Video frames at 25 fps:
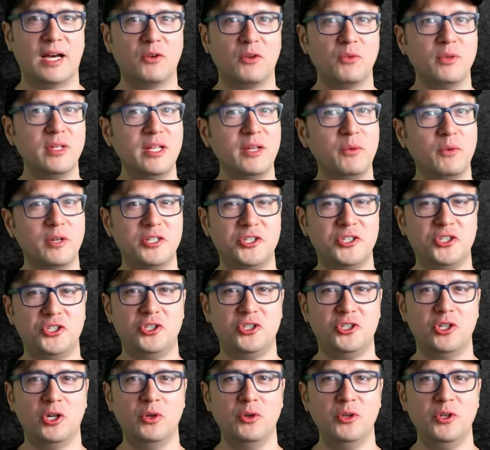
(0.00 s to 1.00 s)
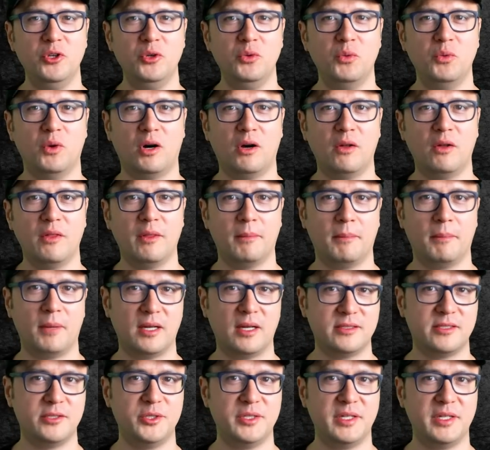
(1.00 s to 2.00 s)
I don't really want to show you all the
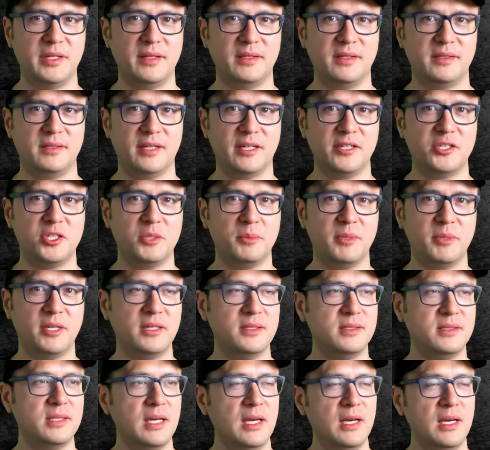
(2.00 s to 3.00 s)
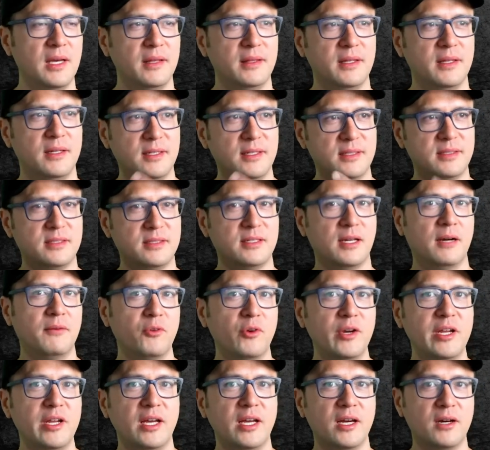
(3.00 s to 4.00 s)
monsters in this section because the
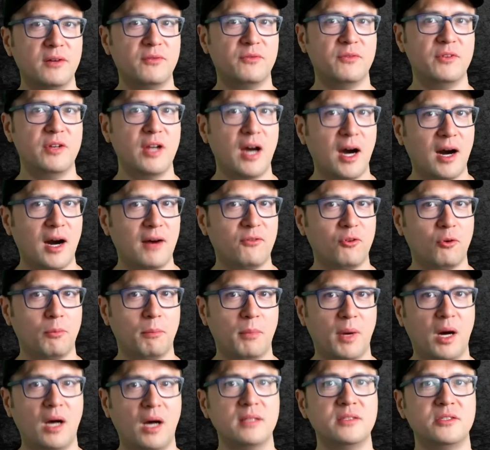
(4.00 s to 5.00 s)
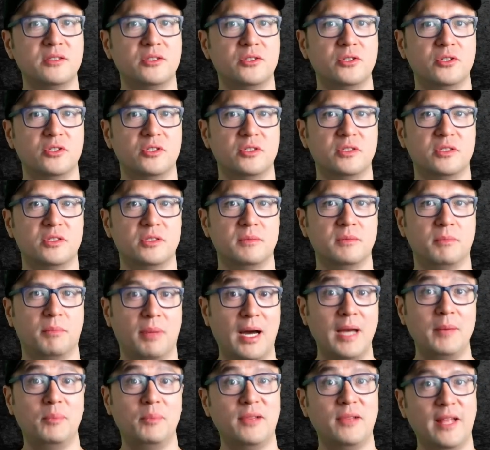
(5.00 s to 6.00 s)
discovery of novel monsters
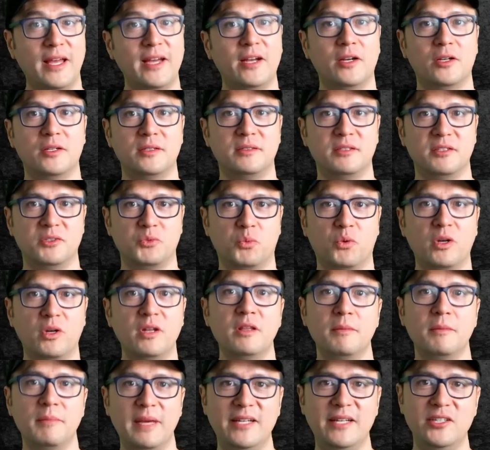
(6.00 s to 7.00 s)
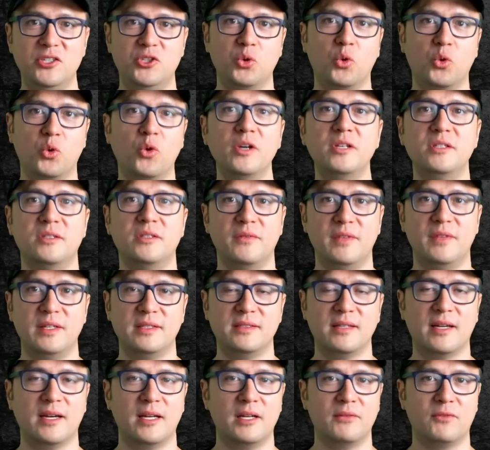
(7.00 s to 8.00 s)
by players is one of the main joys of
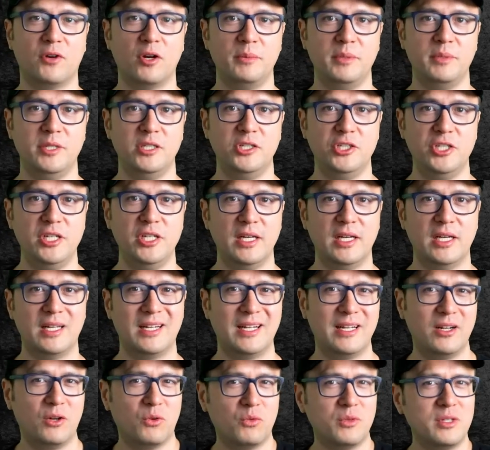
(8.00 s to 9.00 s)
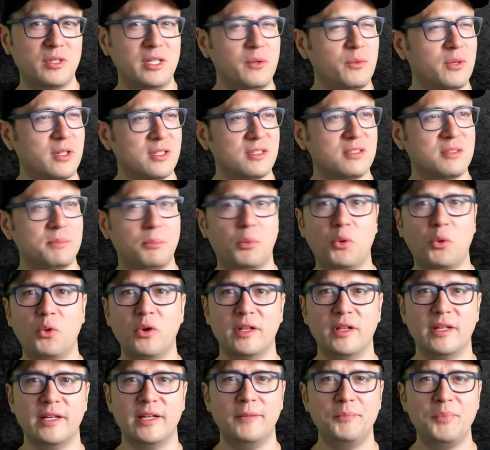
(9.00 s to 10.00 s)
this kind of RPG, and I don't really want to
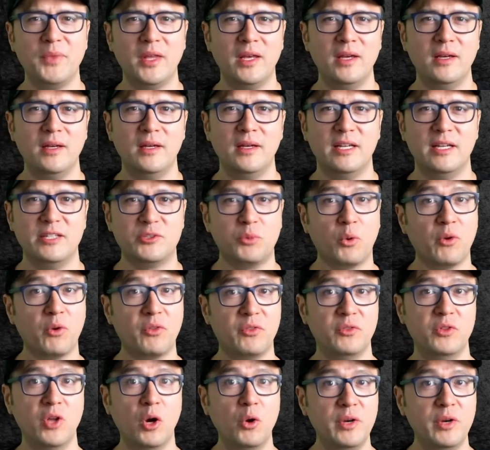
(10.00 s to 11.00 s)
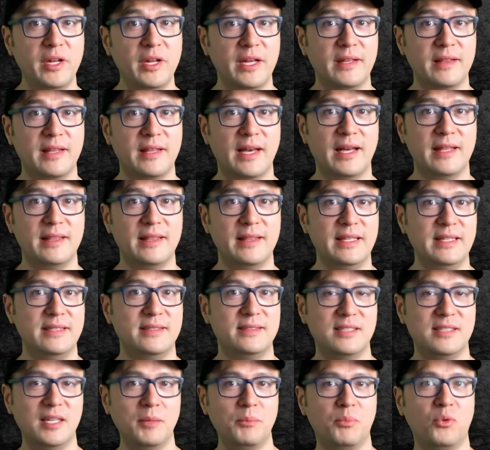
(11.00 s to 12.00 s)
spoil it. It's worth noting that
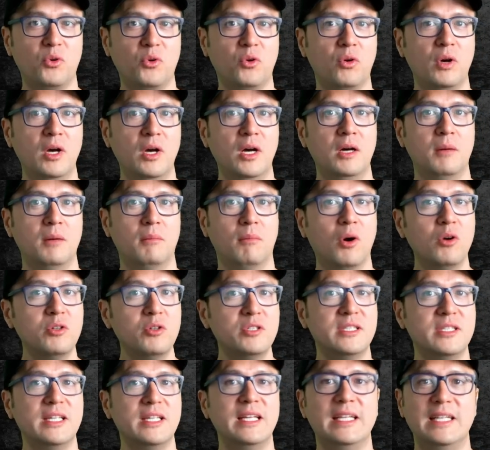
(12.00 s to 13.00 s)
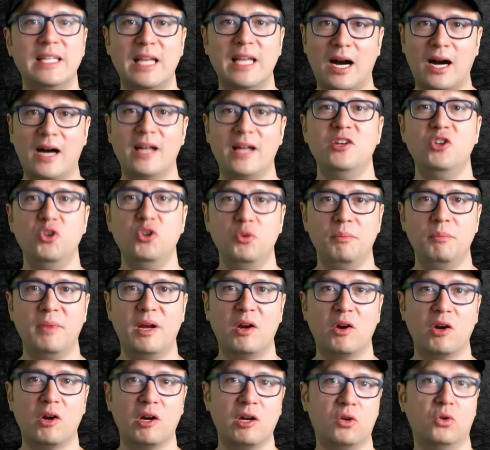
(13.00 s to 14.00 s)
these simple, mostly
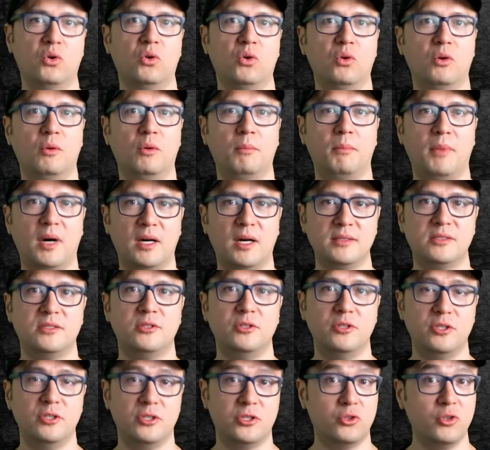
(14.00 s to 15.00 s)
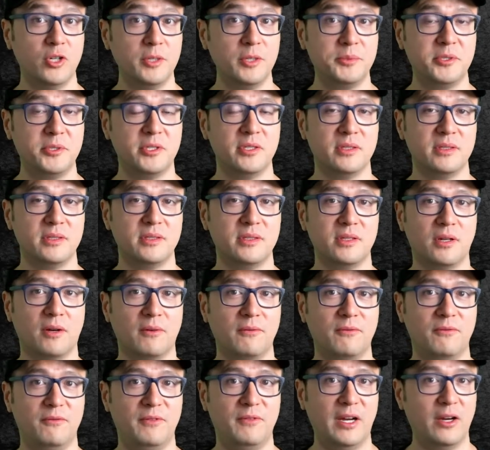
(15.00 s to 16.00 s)
non-numerical monster descriptions
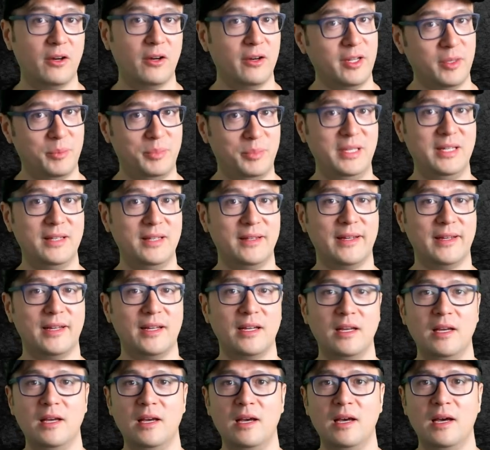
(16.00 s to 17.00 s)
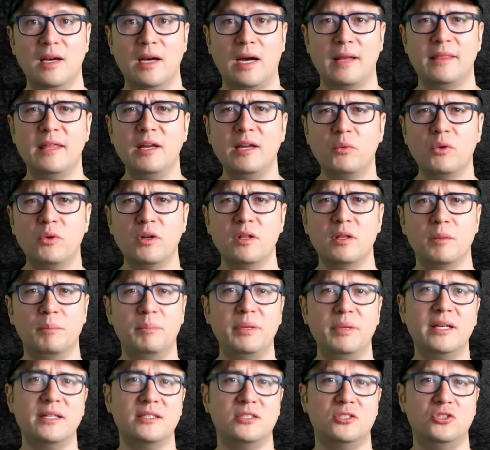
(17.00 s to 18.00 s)
are very appealing. I think one of the
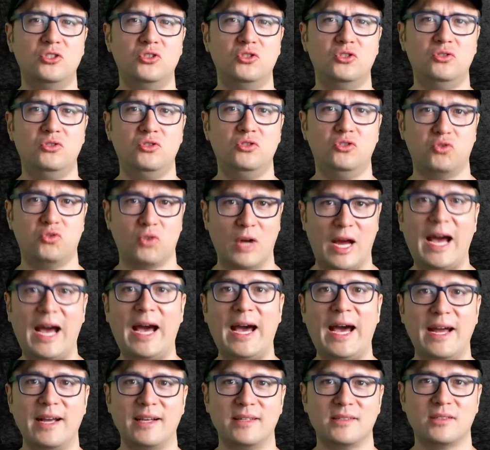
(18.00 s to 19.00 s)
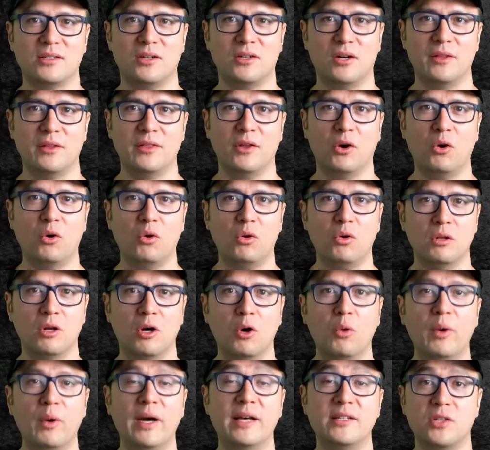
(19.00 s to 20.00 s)
biggest drags on the whole
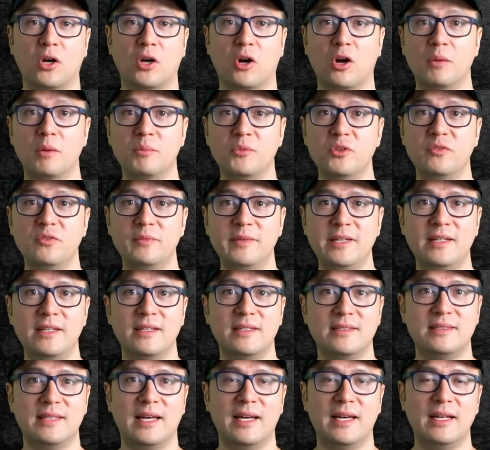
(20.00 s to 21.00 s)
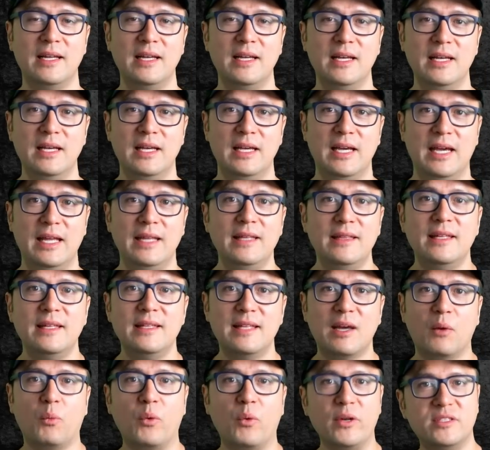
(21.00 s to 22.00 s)
OSR movement is that
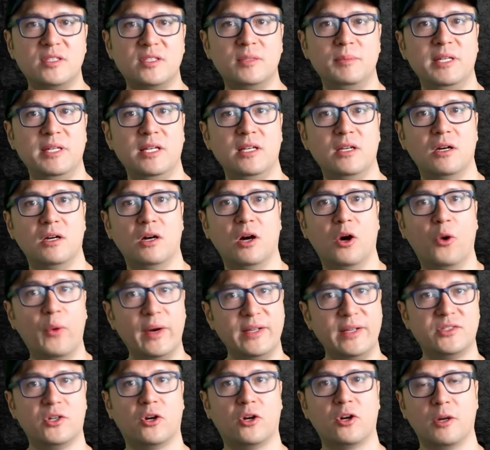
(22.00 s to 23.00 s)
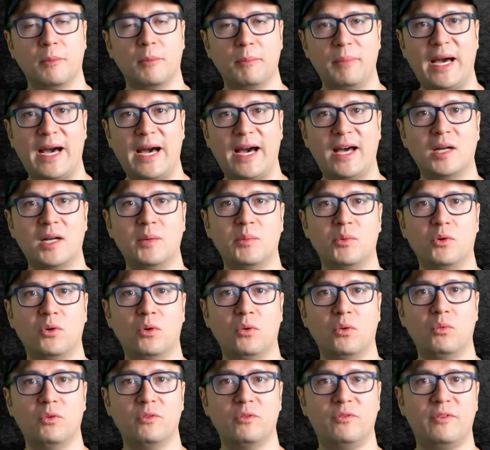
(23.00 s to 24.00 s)
anything that wants to be OSR
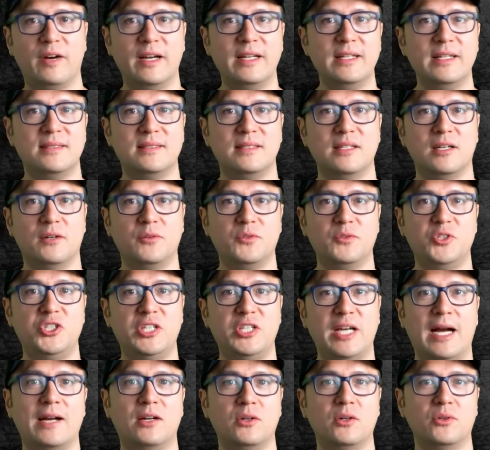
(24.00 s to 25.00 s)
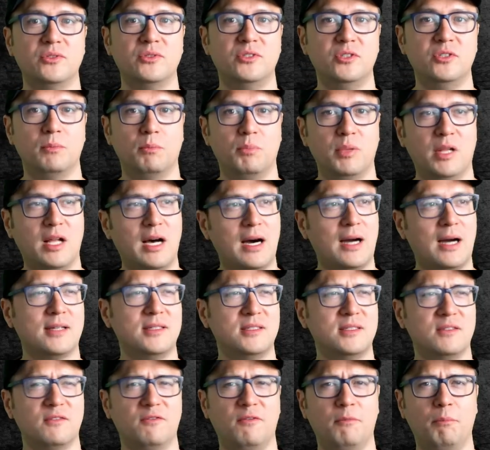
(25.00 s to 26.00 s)
compatible will find itself shackled to
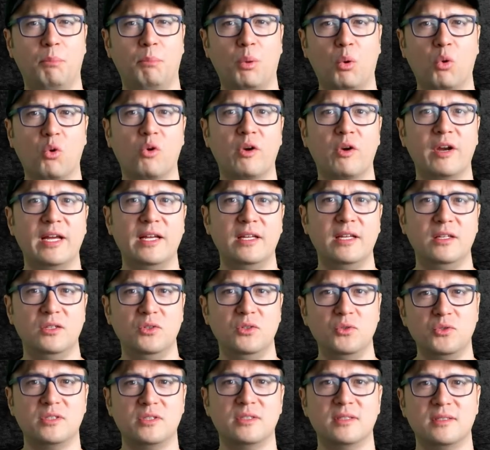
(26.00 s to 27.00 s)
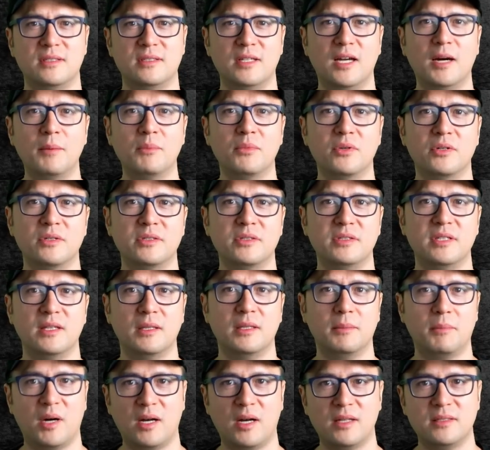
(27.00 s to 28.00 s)
blocks of boring, useless numbers
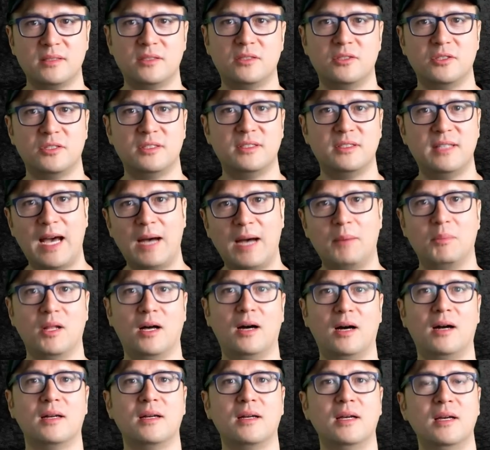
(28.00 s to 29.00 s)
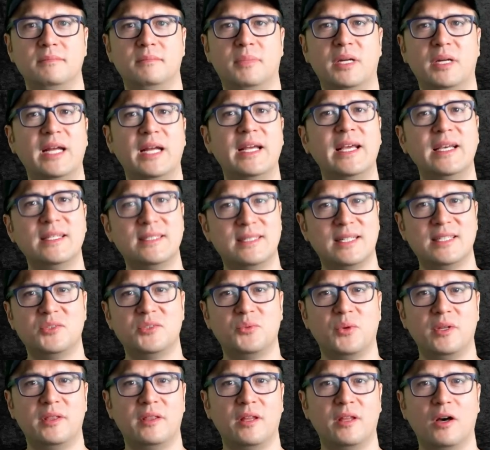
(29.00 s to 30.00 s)
in the monster's stat block. But I guess
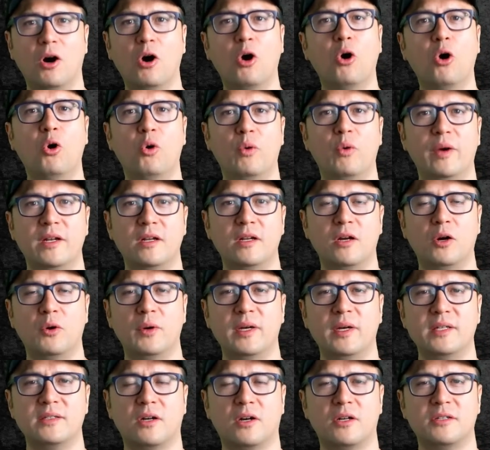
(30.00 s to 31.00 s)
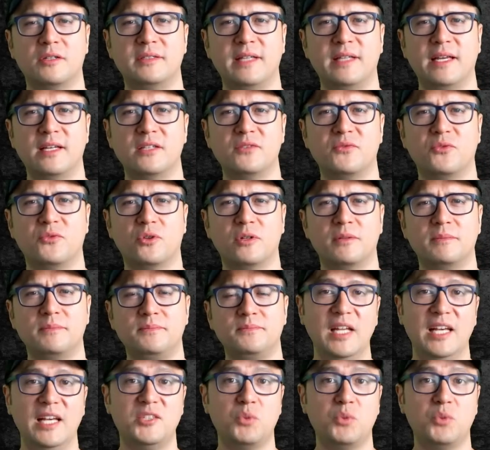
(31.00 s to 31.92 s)
that's what the O in OSR stands for.